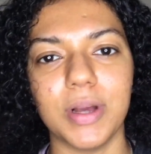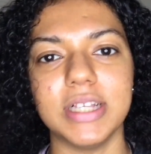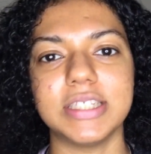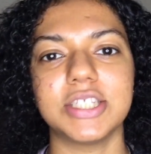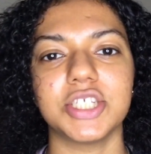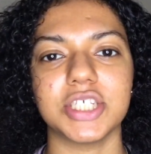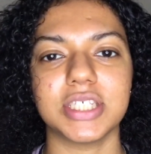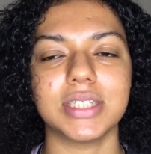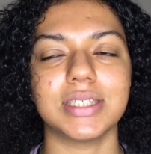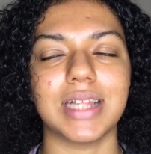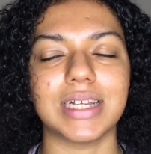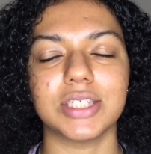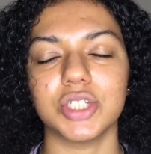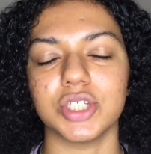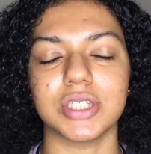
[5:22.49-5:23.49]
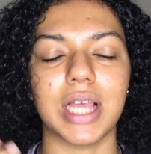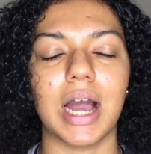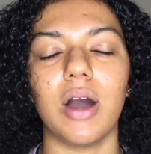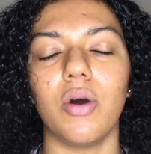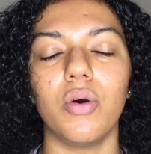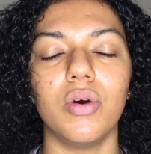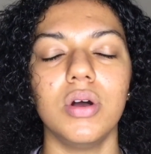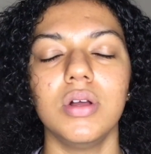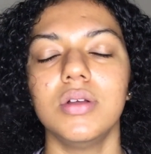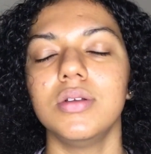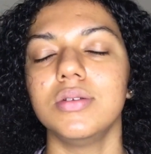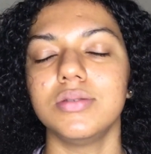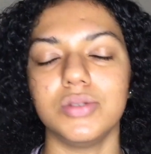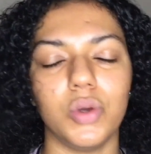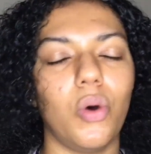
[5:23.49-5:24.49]
but it's just, that's just how
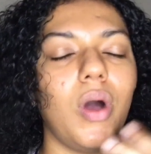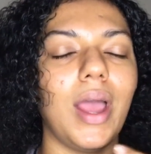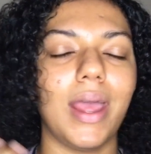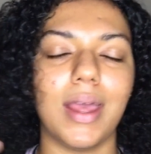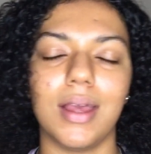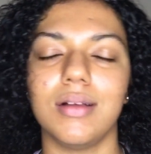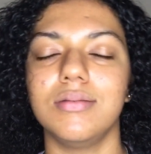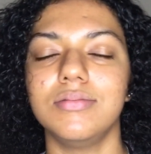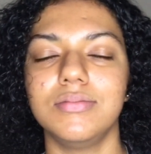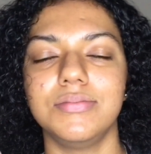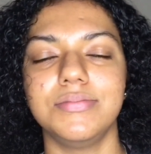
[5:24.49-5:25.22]
your hair